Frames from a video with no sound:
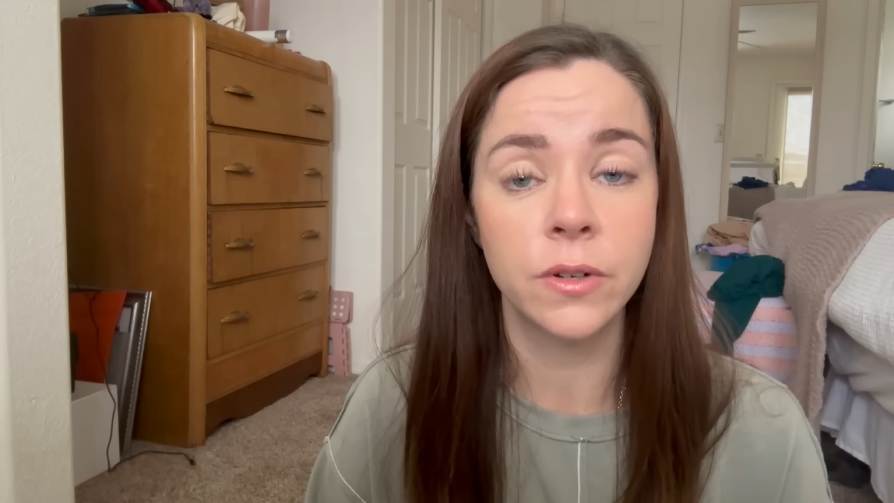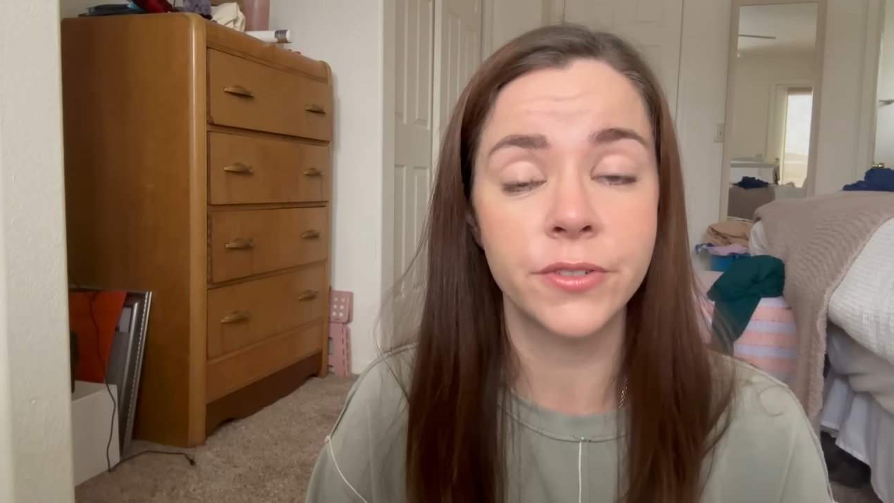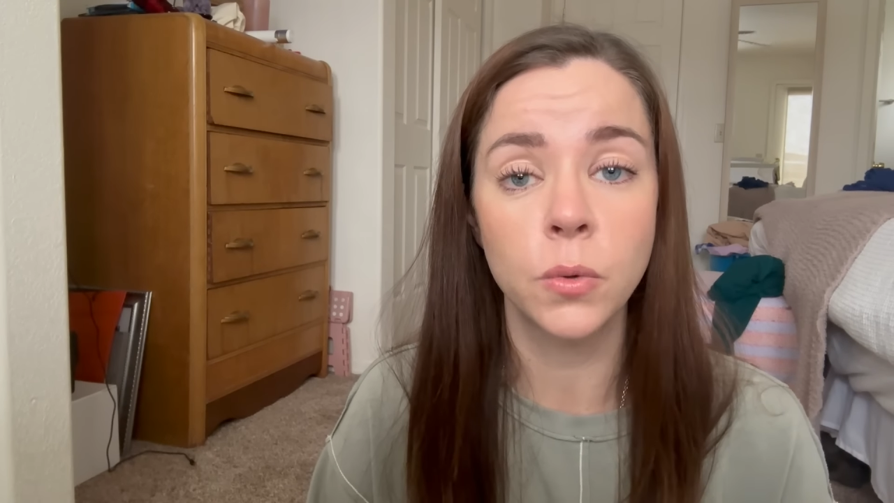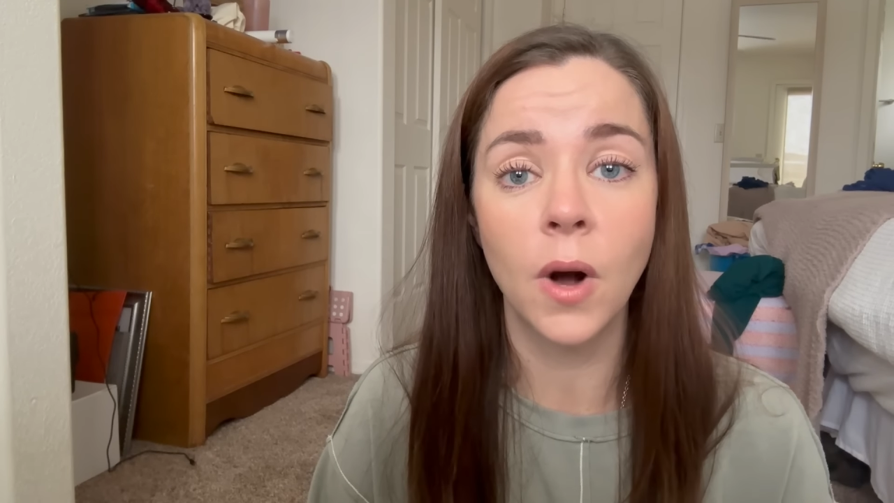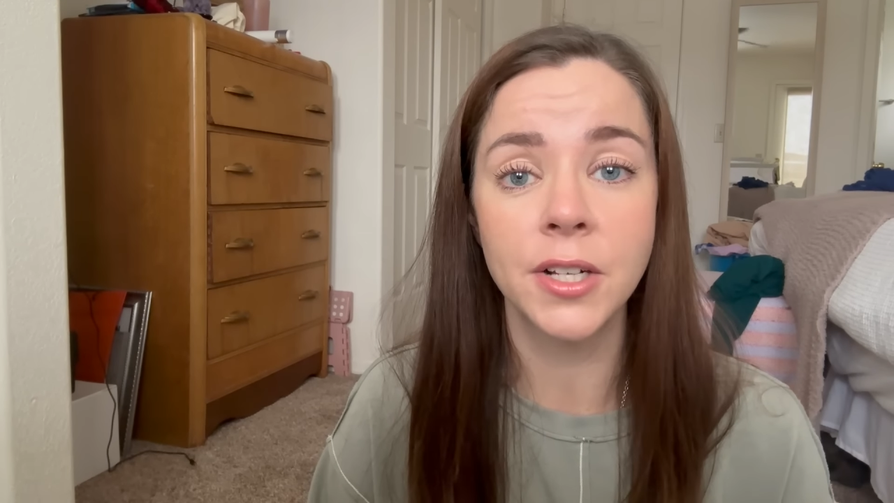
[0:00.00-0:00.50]
If
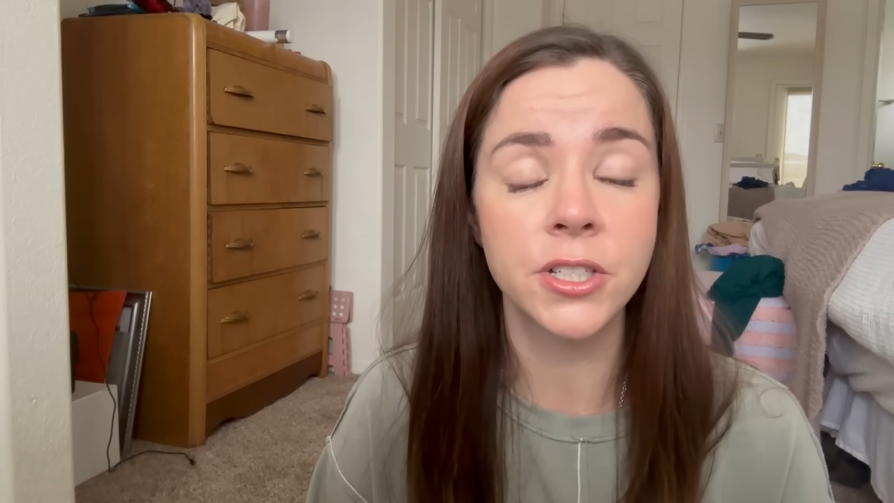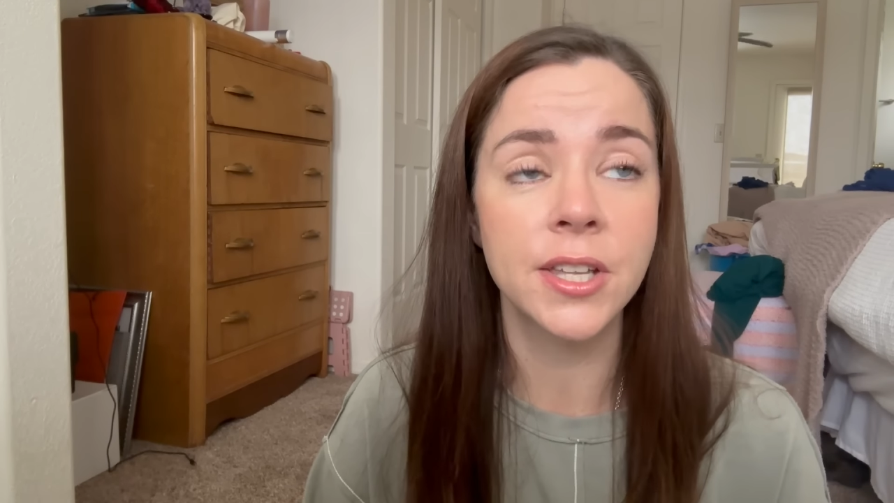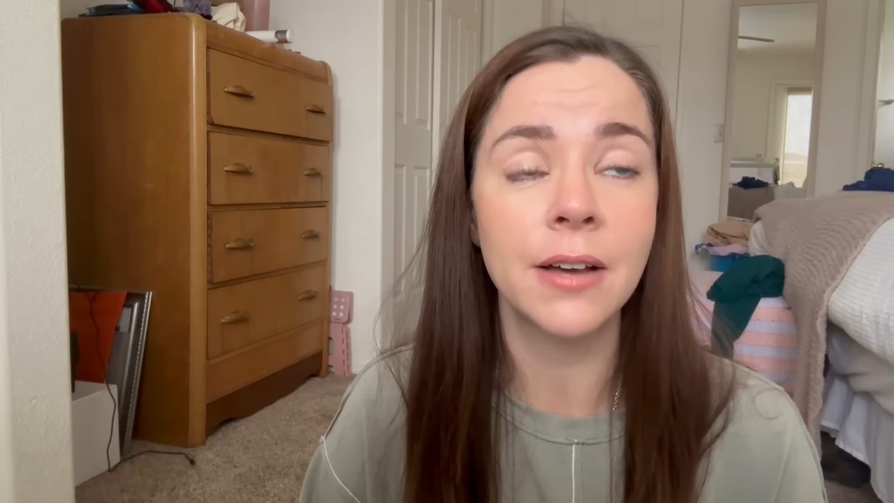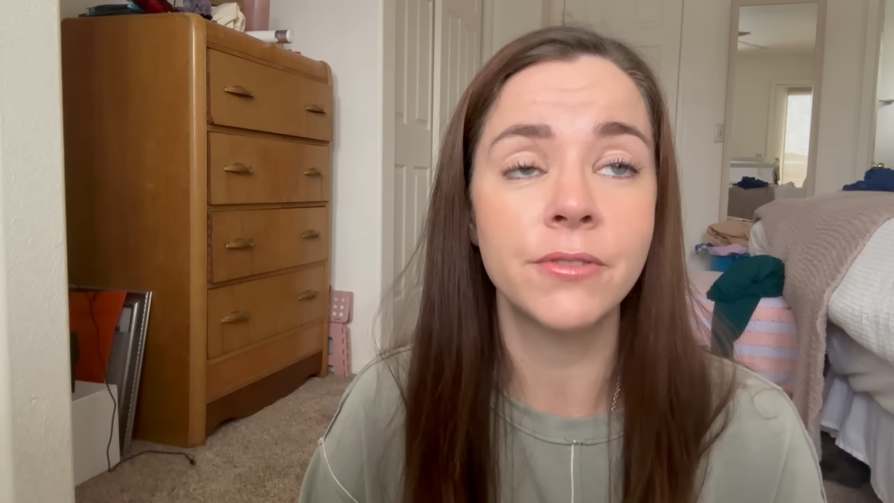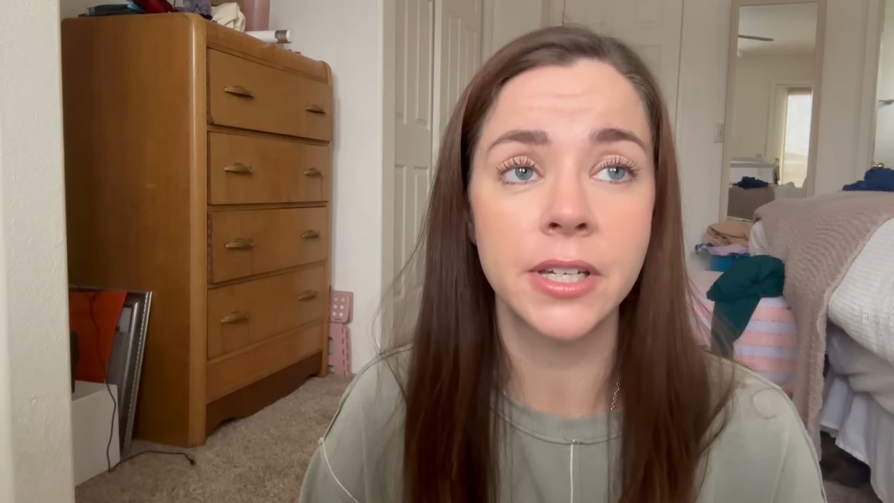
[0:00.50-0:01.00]
you watched
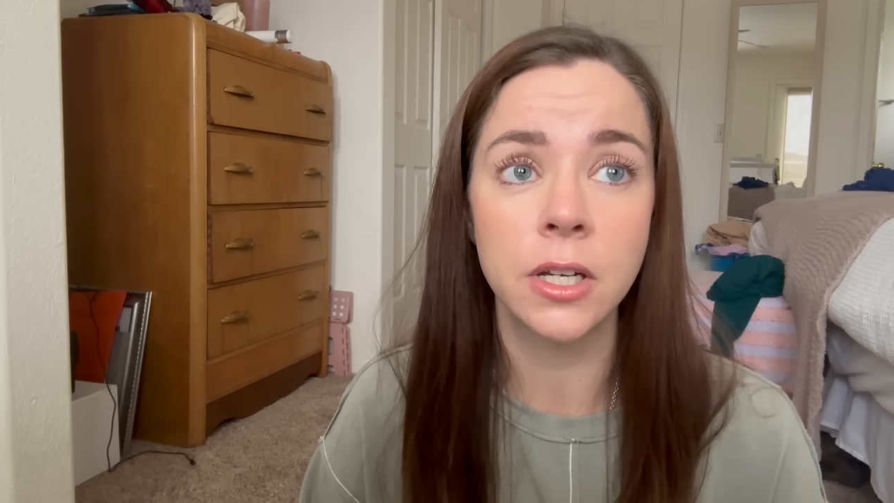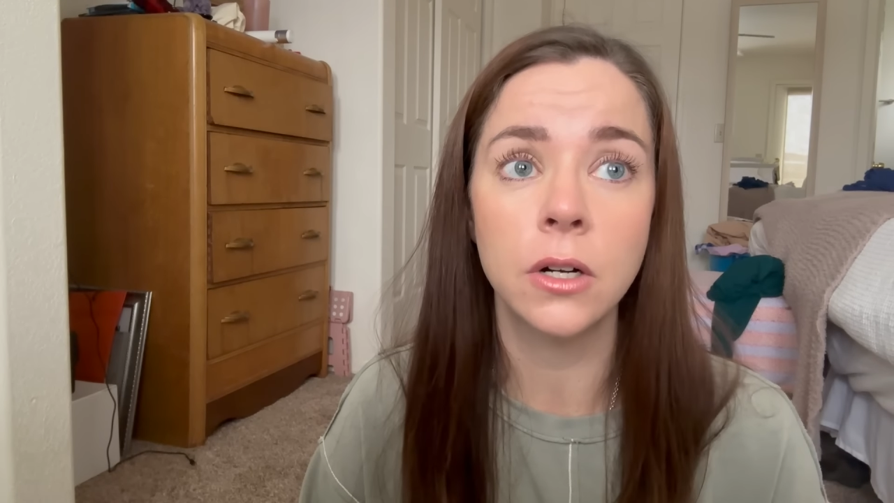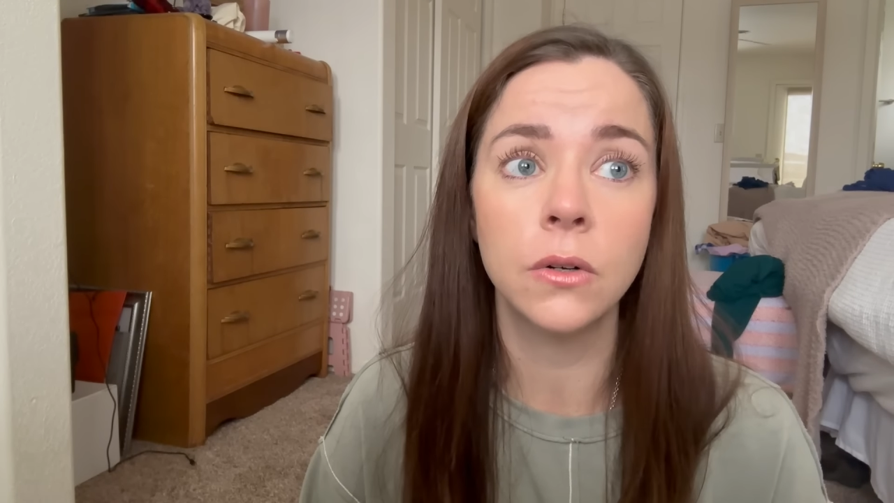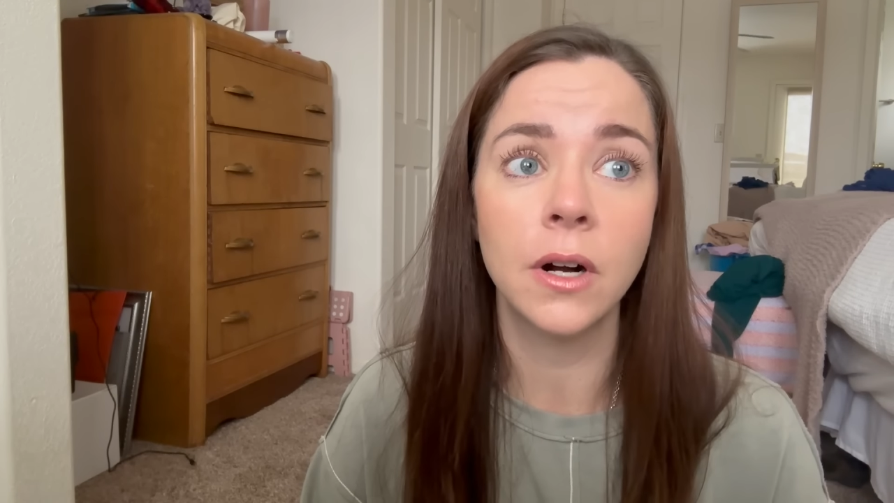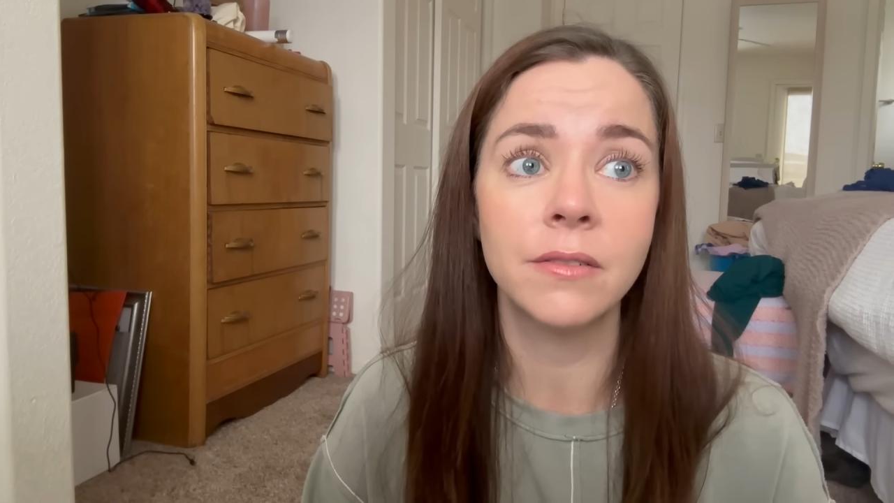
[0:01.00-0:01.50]
that
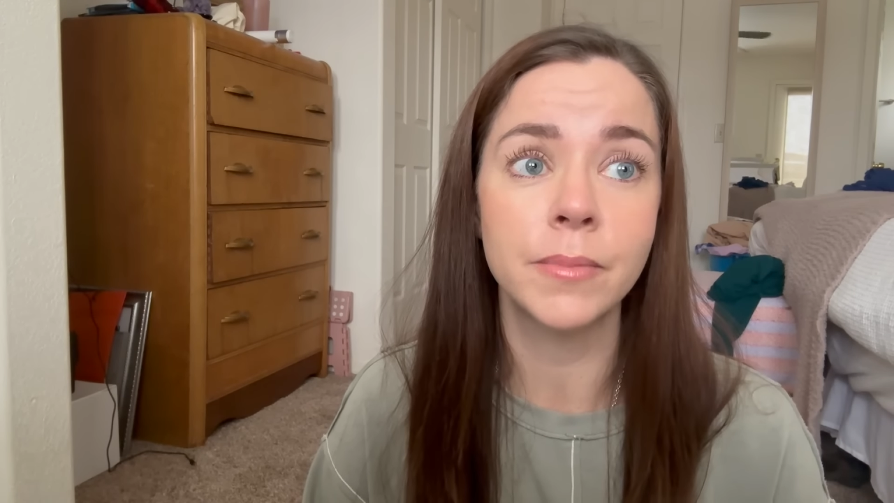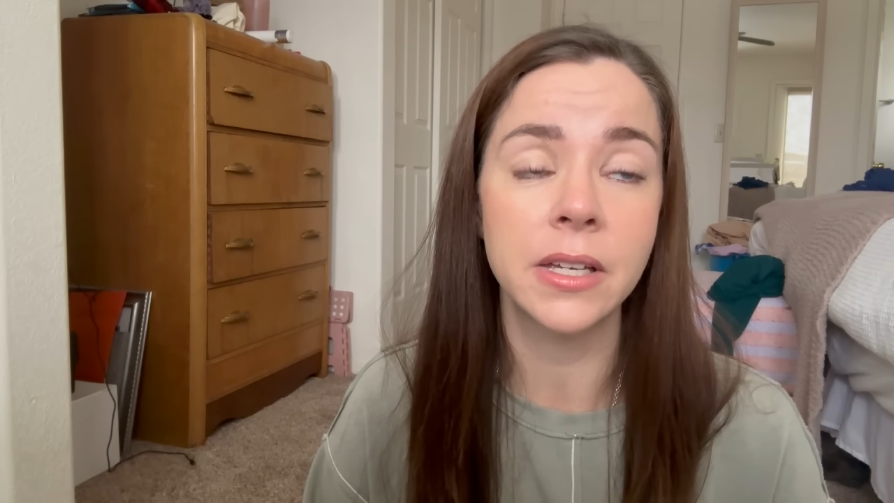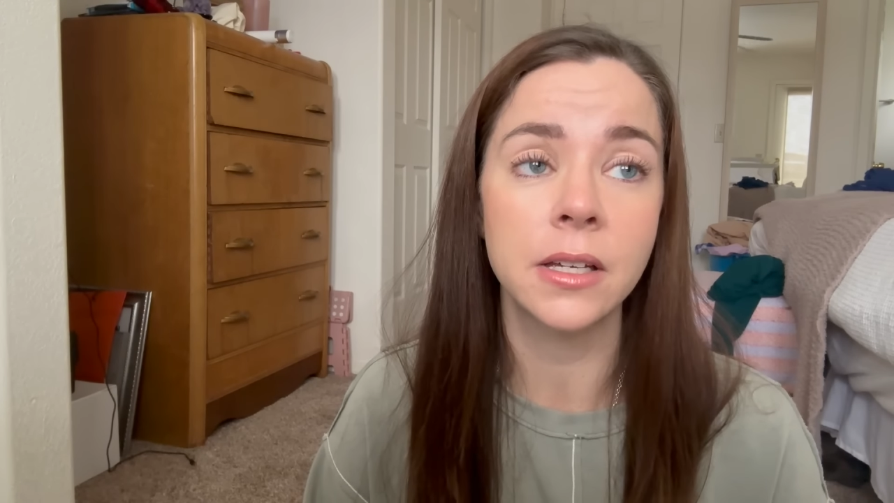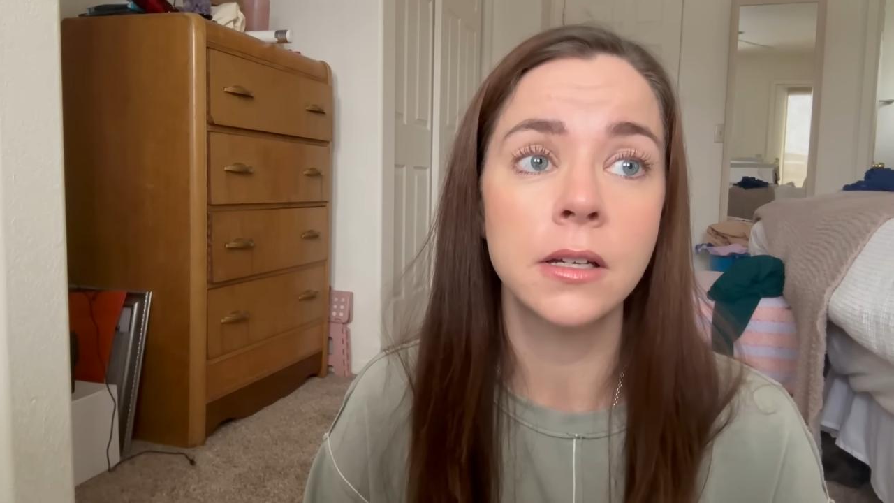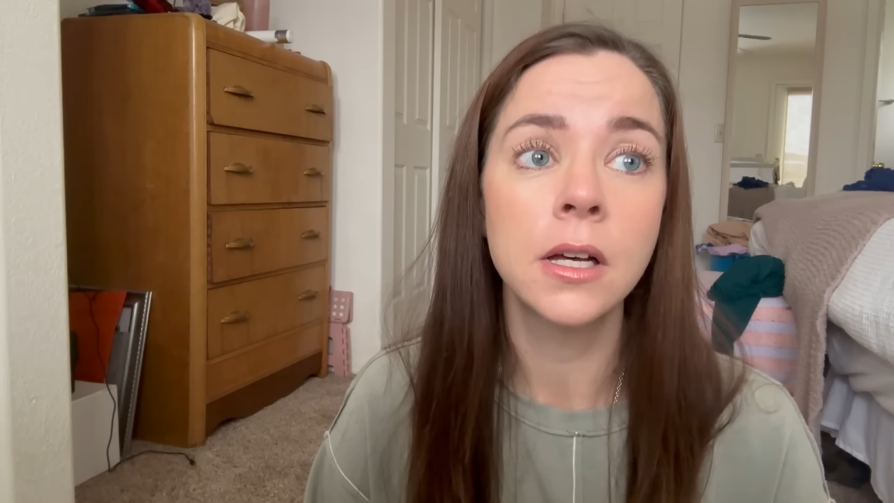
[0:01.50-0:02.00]
video of me